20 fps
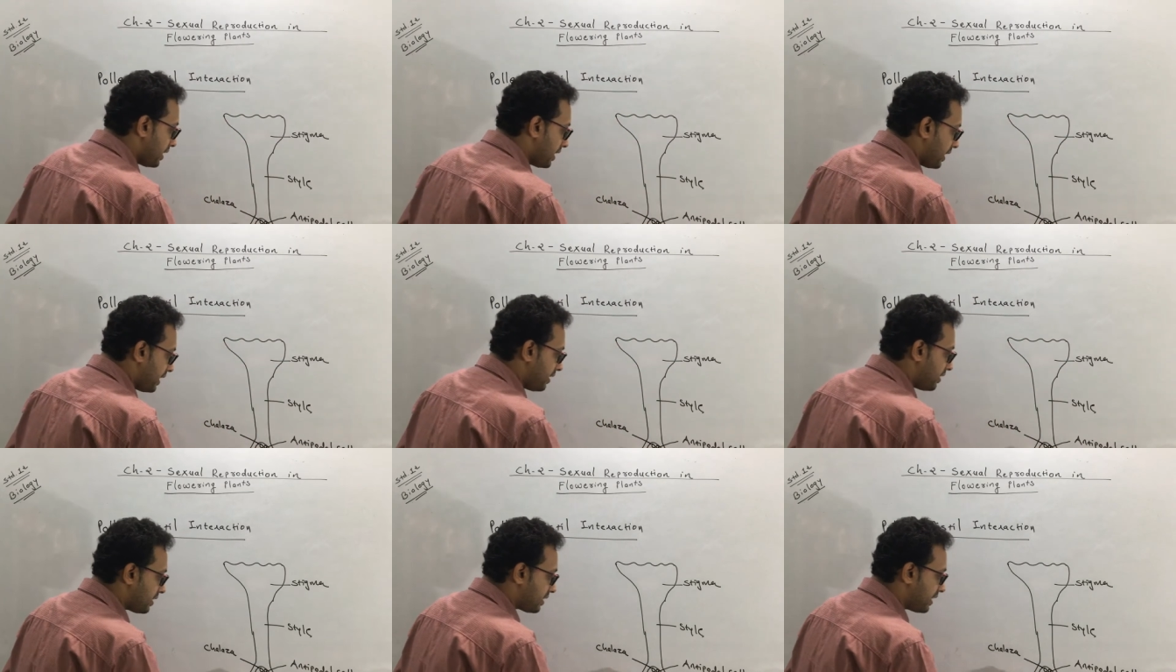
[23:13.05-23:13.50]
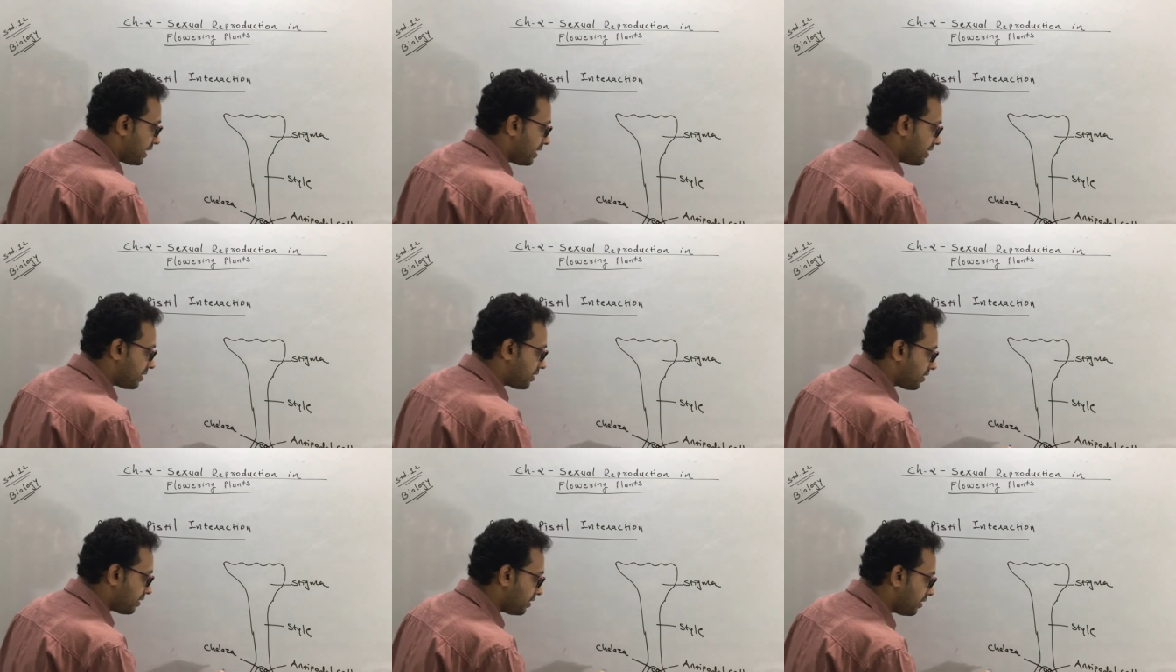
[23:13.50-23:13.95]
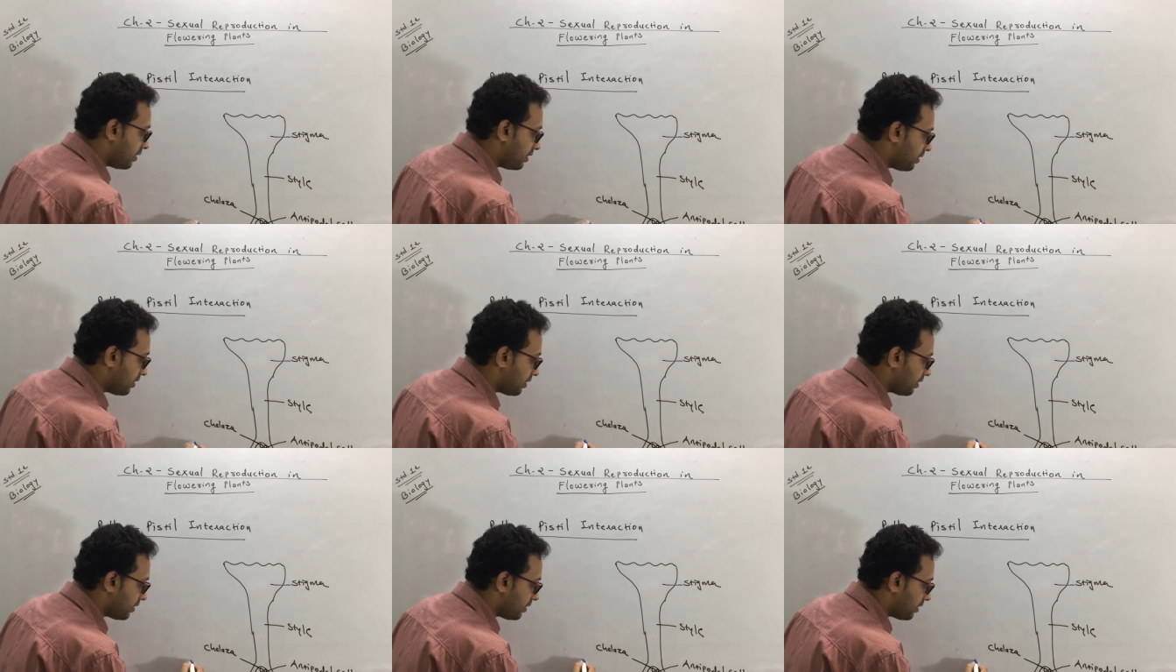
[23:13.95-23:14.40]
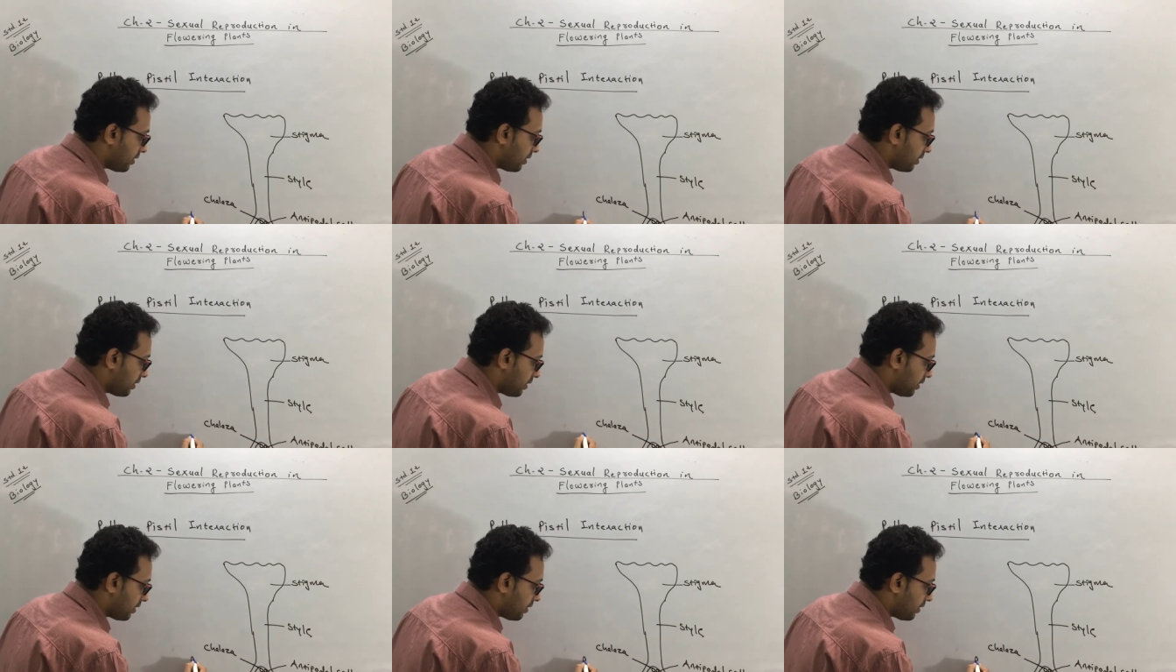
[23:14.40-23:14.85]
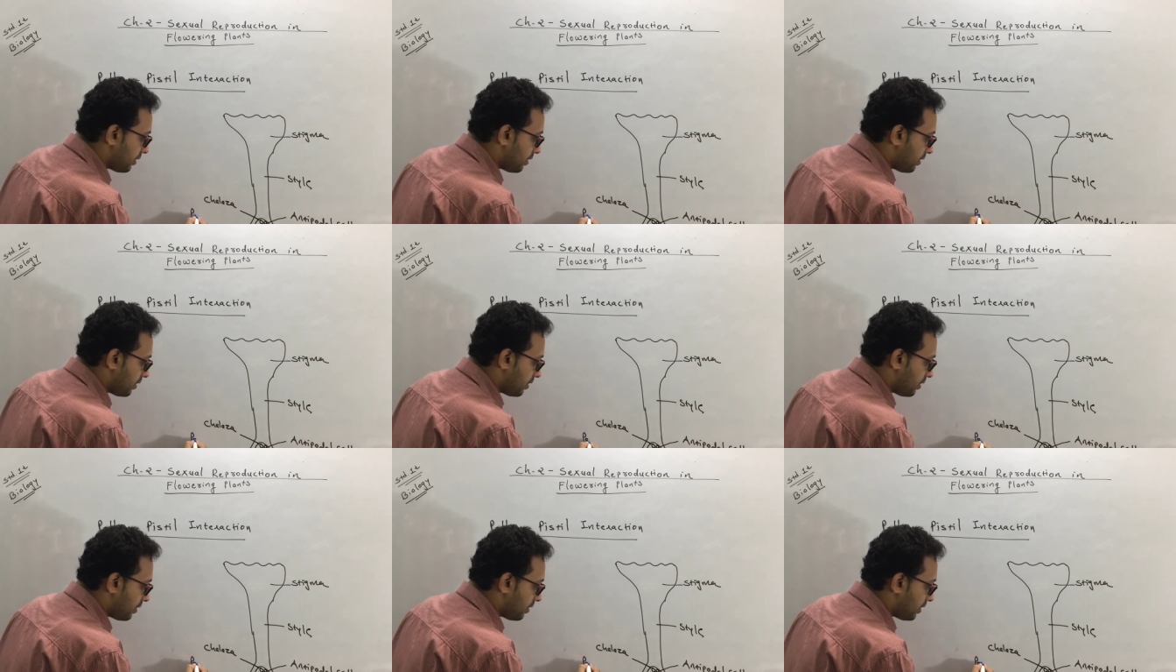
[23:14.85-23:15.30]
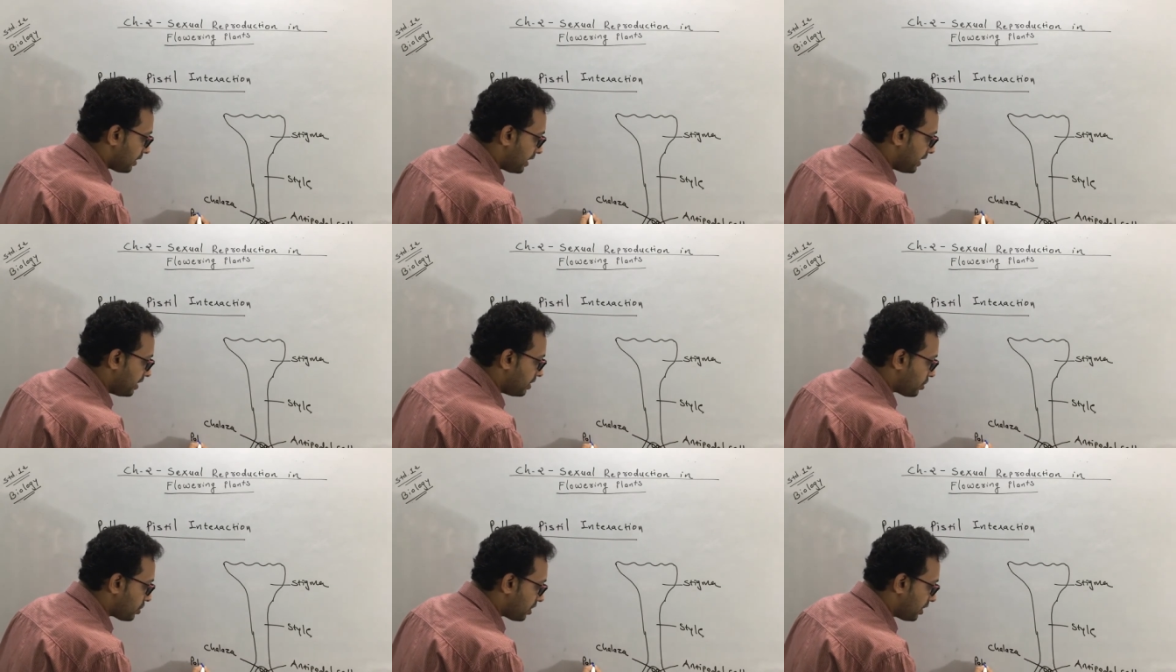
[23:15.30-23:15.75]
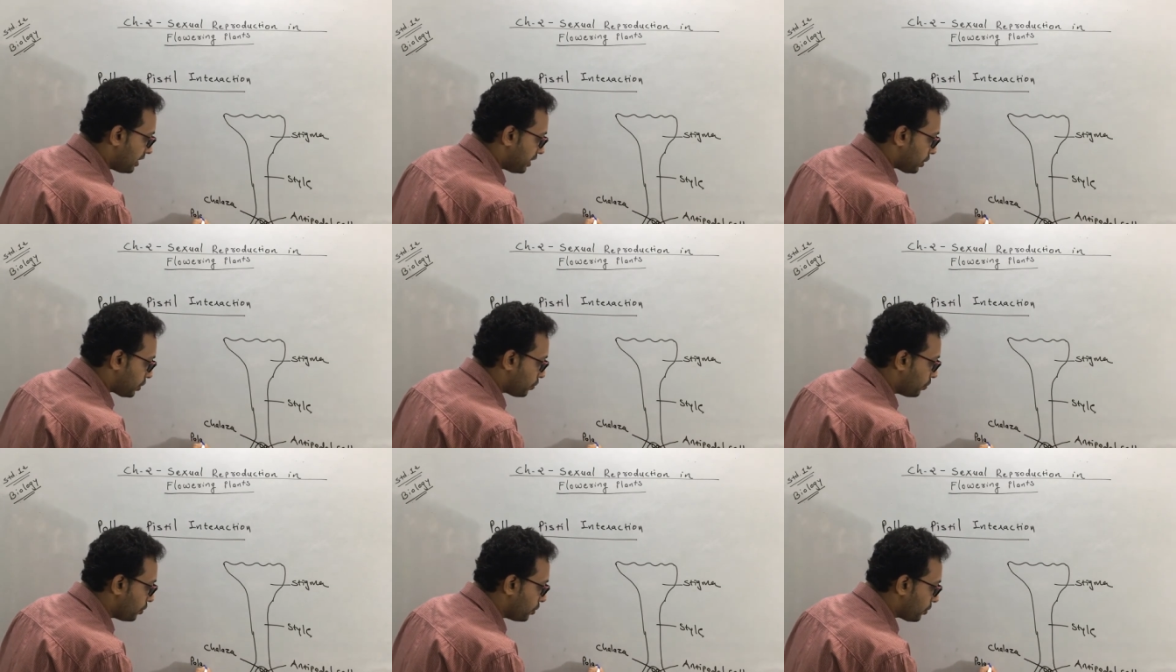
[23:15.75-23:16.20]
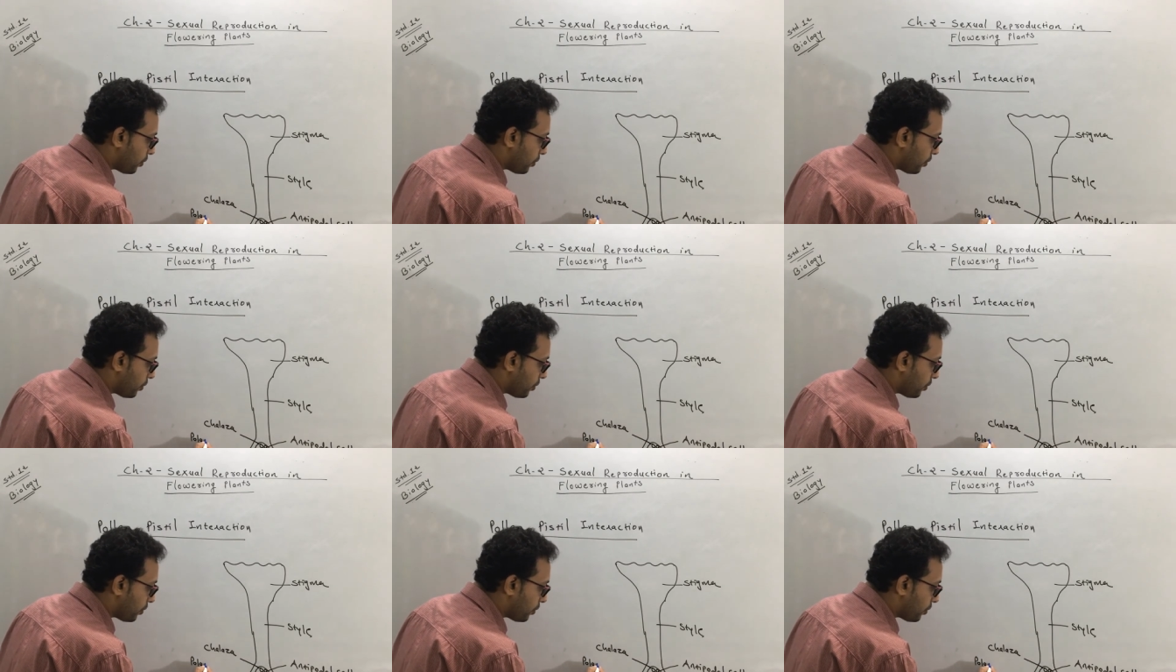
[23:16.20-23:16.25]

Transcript: In the center, initially two